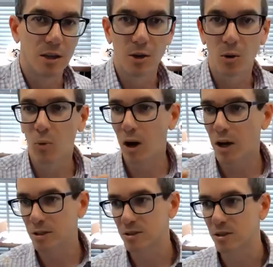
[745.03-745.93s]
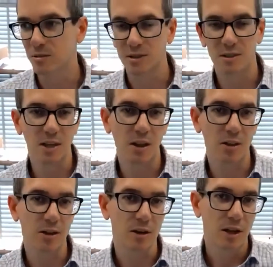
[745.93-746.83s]
Water service,
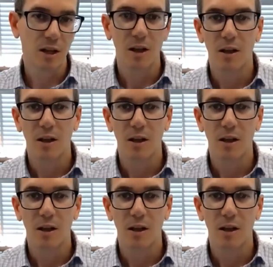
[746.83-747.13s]
seller,